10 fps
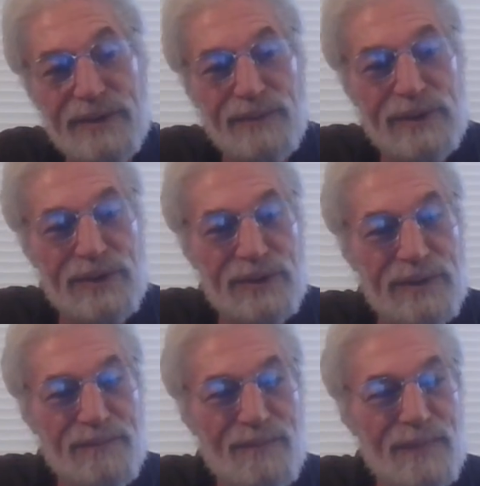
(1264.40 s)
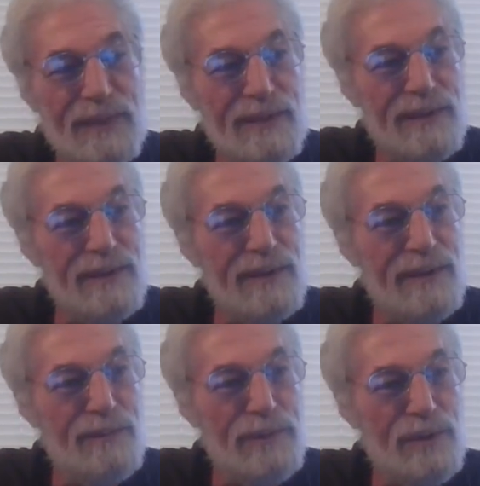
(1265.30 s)
of its
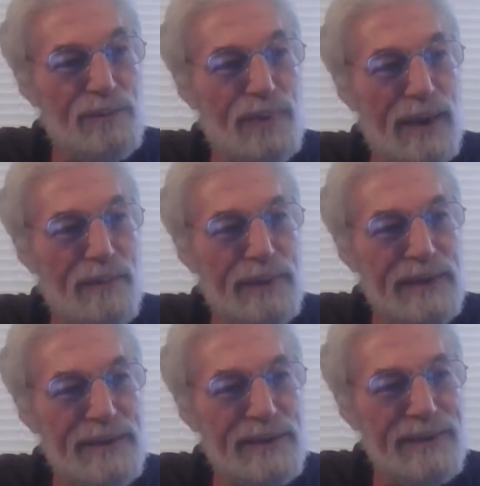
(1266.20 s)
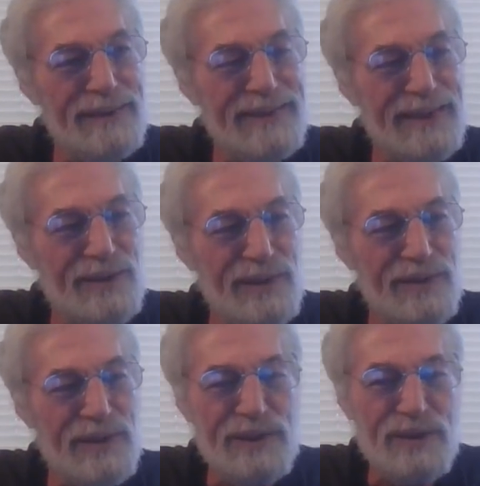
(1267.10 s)
immune properties, they
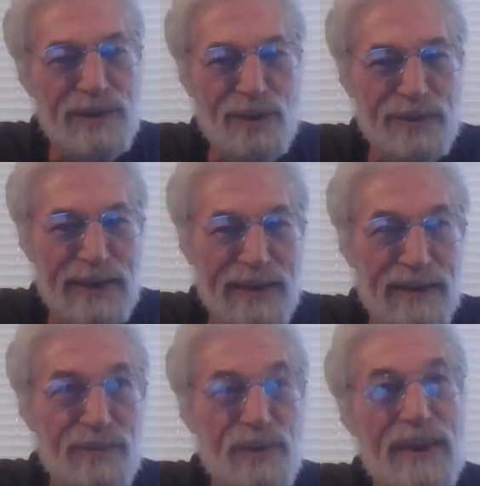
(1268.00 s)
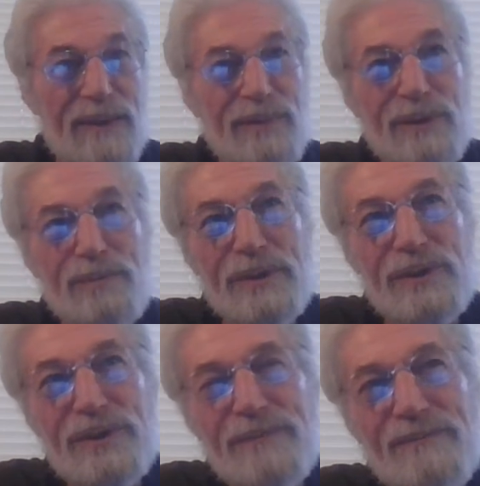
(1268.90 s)
suggest you don't take it if you have
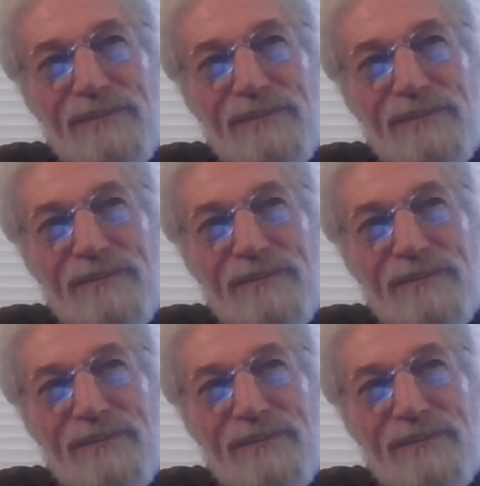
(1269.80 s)
lupus.